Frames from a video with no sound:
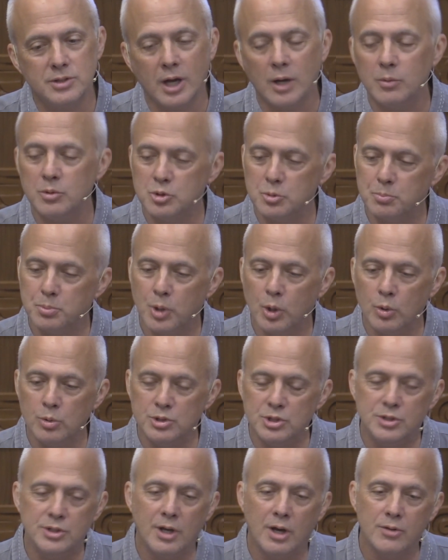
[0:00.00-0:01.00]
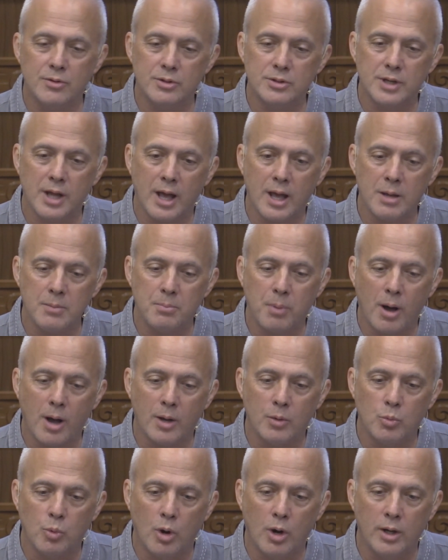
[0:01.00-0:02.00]
I was approached the other day
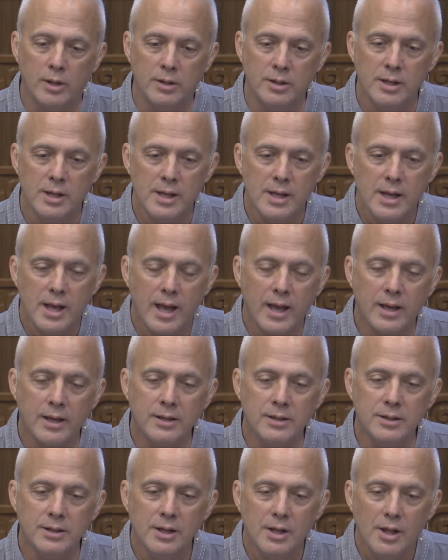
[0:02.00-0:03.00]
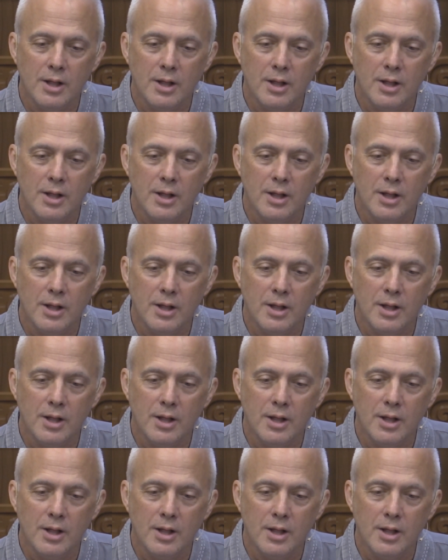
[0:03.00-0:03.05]
by one, and